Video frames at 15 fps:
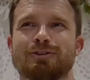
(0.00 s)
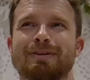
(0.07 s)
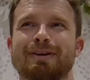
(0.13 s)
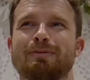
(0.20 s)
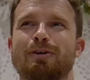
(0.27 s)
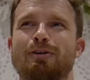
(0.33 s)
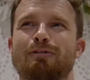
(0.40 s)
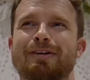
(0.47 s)
What do you
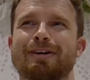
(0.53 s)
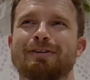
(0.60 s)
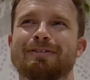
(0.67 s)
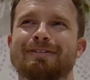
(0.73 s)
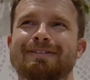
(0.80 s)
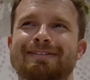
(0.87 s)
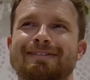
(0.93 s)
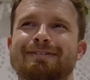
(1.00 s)
mean I'm not real?
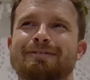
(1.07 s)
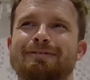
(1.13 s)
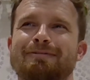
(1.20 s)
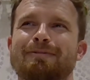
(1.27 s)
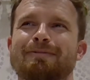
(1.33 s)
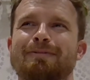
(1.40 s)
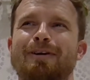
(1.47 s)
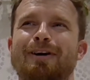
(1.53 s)

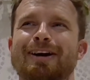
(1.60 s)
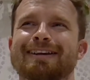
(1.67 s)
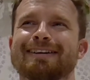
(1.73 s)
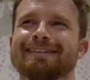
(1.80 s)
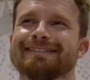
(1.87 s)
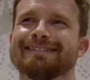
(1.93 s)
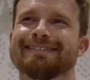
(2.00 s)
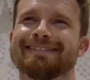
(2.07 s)
Why?
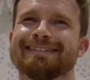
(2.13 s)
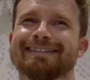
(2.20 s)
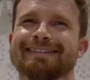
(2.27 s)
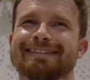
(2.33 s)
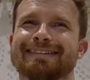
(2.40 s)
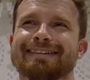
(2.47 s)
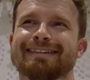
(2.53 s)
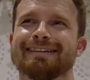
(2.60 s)

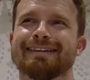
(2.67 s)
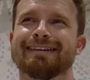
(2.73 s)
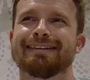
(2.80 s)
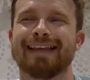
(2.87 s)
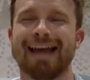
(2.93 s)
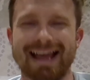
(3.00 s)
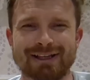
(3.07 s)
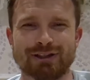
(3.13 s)

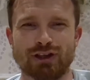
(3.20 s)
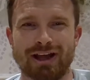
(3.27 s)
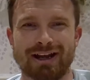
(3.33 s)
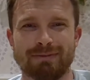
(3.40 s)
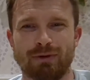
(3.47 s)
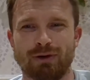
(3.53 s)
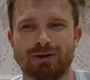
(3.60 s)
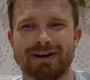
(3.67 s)
That is
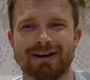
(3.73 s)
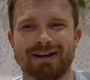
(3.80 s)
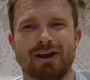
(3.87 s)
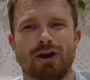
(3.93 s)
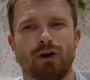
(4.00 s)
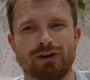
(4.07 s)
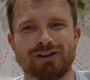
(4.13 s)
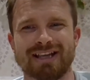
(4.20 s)
early morning,
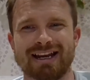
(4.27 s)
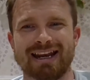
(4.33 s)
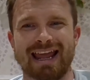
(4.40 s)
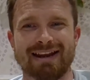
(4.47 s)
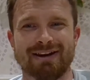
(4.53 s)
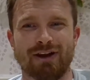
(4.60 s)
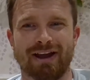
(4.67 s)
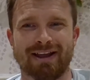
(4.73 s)
or is it
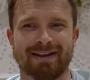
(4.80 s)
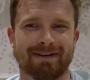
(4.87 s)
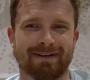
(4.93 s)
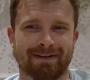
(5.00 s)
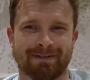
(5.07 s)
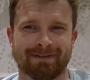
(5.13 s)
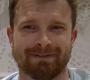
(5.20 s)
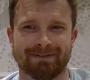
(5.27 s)
late night?